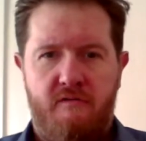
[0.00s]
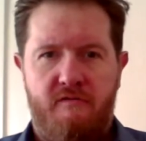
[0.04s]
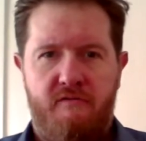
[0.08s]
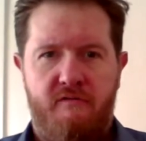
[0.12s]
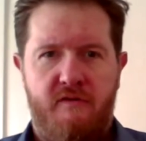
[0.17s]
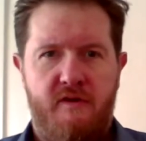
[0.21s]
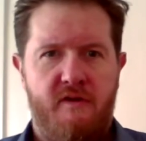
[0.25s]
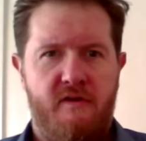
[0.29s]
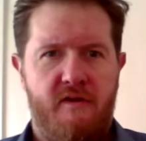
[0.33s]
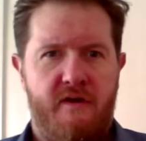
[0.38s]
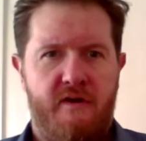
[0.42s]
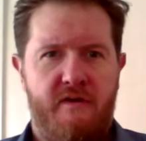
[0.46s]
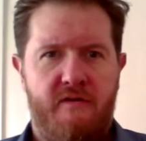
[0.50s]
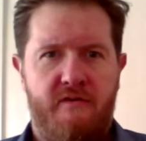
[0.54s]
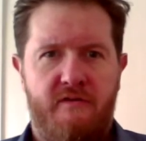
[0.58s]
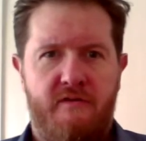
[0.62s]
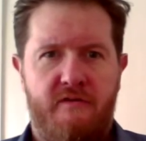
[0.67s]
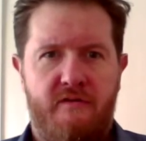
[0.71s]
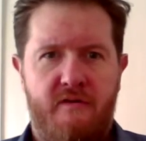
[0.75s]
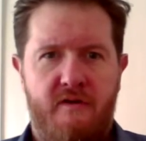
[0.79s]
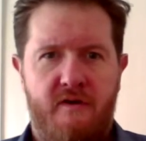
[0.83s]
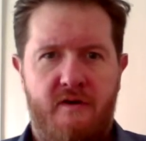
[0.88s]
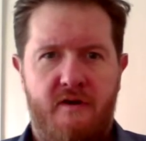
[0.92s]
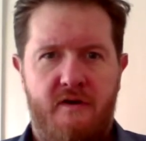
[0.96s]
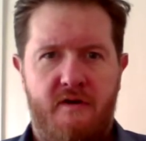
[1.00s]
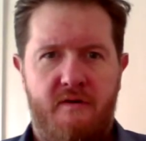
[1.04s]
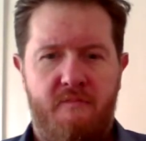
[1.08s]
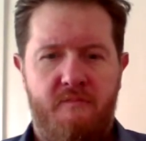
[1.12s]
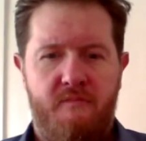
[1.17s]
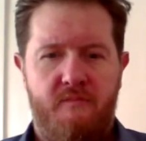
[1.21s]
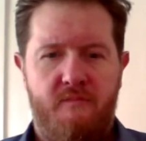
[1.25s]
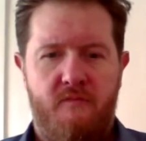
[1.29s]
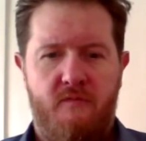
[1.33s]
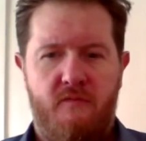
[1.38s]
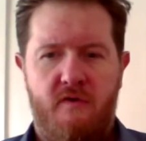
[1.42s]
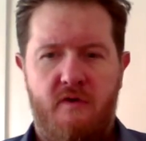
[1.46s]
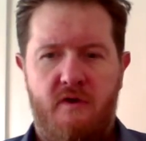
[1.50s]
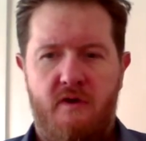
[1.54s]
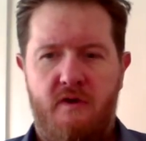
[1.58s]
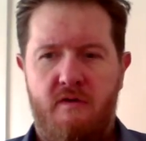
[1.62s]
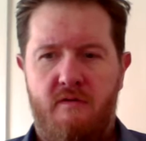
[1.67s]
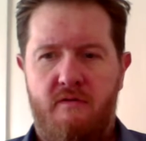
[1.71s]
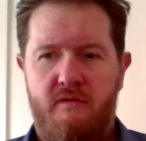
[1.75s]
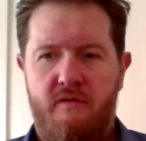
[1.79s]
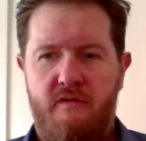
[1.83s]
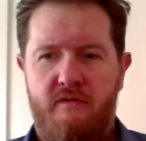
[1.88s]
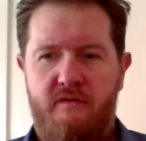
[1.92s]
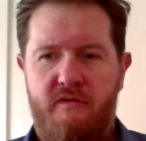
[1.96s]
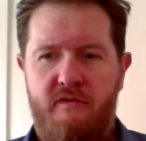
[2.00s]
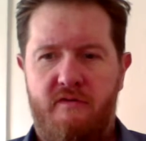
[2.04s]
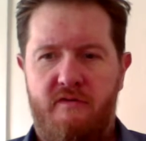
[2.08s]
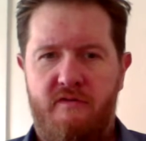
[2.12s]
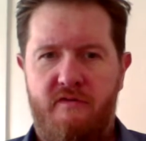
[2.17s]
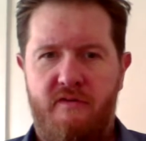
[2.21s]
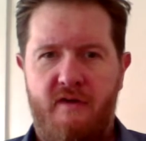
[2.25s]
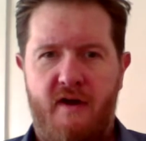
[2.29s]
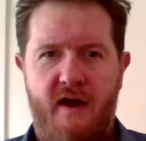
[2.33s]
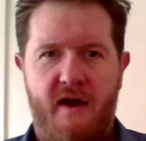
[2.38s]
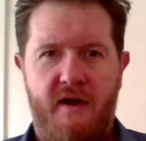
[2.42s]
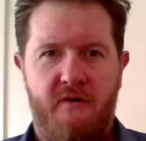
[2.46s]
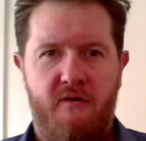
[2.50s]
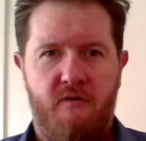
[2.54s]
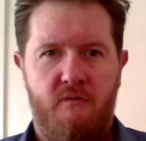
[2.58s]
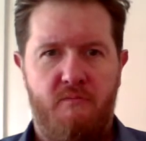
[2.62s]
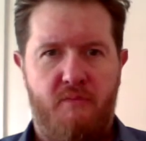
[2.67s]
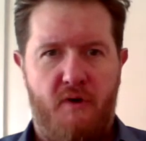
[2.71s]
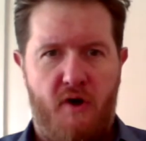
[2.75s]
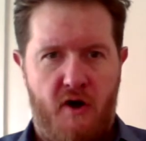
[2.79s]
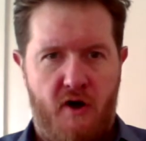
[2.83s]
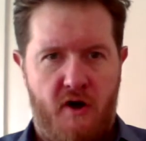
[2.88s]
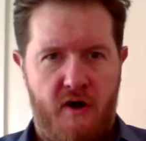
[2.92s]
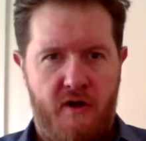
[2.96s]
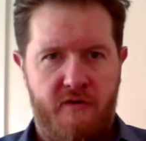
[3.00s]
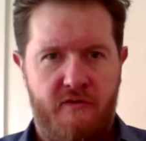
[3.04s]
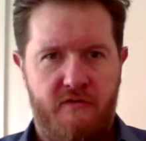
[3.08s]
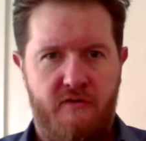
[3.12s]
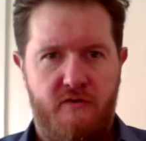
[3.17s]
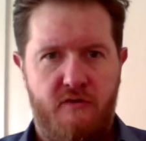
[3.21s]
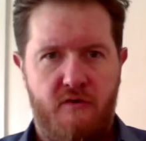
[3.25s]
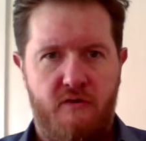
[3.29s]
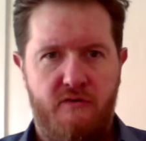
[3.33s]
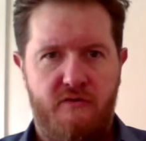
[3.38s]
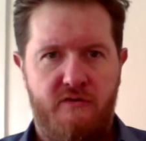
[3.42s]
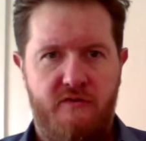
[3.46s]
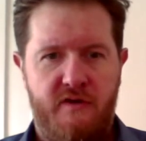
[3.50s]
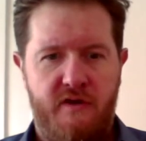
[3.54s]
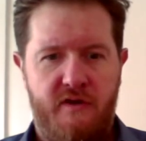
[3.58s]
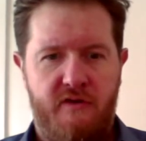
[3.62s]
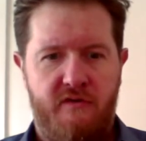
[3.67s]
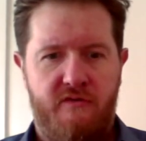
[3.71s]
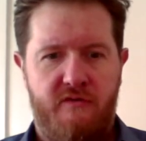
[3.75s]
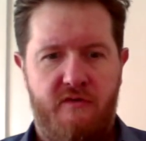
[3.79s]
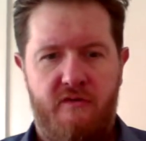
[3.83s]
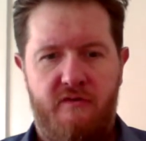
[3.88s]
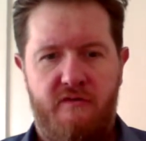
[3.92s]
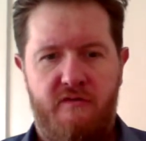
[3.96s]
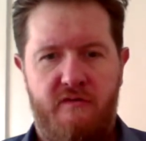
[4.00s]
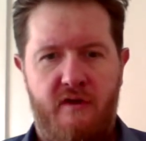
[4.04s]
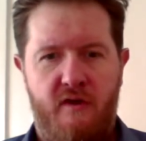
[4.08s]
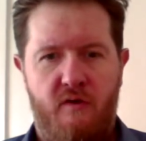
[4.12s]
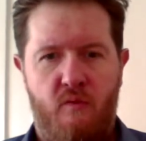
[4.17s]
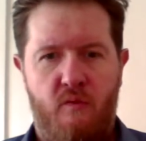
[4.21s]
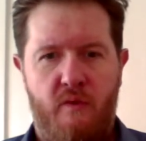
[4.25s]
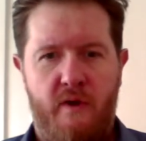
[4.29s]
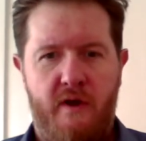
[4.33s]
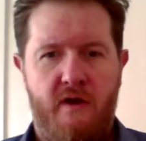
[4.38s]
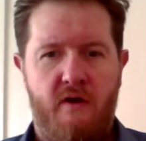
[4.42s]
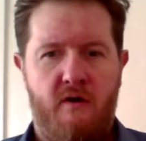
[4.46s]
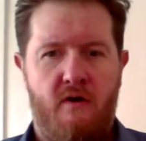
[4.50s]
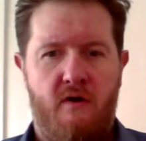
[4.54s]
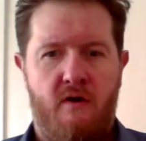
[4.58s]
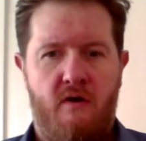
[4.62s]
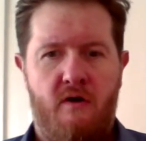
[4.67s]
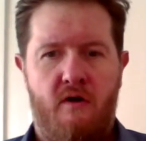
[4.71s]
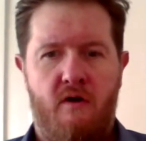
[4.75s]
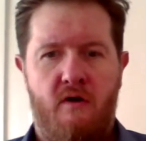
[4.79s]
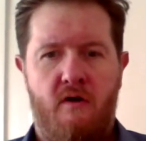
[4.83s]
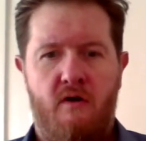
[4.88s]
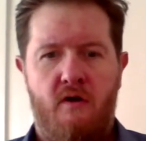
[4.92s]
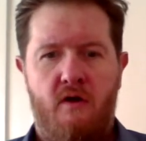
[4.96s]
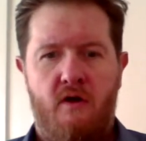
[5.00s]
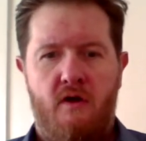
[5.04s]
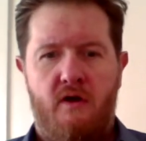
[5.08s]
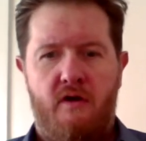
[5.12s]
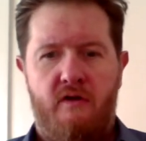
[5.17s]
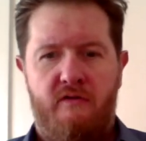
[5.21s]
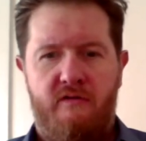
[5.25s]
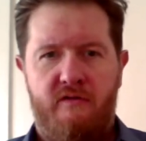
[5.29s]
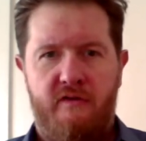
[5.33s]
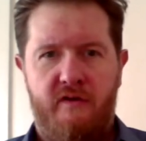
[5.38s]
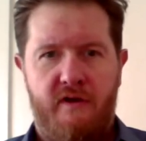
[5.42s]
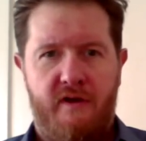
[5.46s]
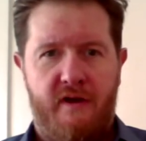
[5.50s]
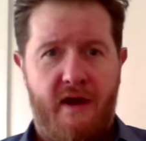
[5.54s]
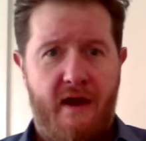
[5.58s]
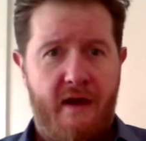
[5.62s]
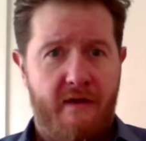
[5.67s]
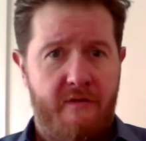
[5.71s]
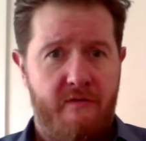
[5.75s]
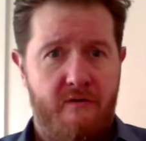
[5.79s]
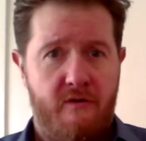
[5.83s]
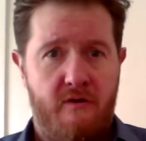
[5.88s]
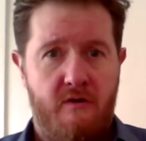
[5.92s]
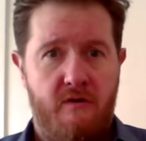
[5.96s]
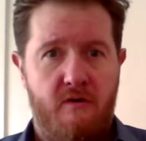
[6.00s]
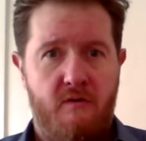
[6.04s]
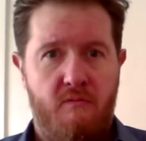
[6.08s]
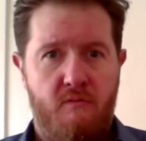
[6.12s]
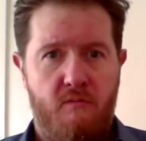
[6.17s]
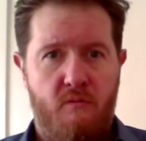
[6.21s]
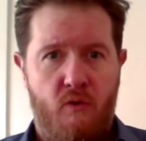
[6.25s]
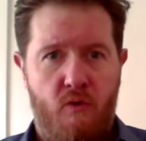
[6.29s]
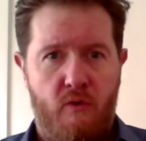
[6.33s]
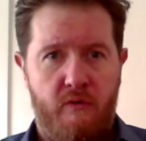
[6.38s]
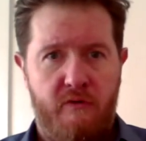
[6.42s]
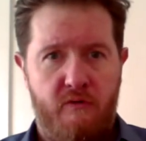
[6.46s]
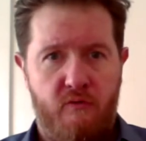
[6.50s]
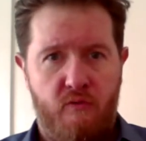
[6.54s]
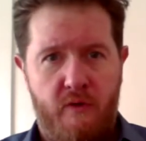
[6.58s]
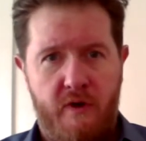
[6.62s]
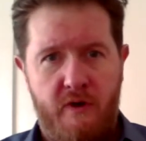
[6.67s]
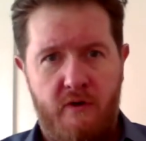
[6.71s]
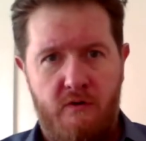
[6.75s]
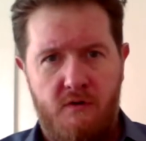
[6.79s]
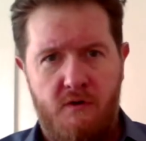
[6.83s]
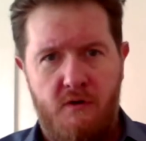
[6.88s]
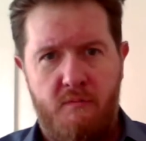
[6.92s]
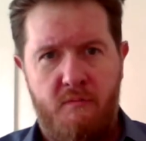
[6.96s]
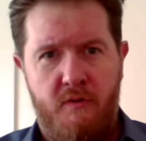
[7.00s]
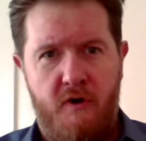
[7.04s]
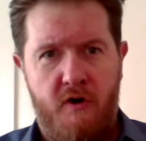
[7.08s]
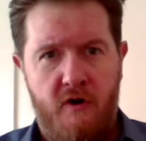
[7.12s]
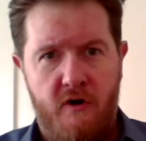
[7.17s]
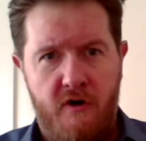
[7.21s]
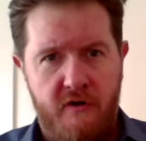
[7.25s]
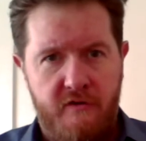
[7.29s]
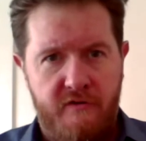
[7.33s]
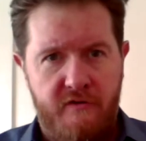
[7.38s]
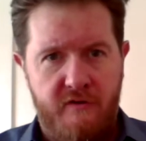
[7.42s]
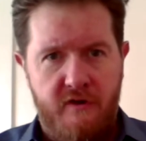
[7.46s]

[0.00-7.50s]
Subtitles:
feelings, the societal bonds, those things that say we are together more than we are apart.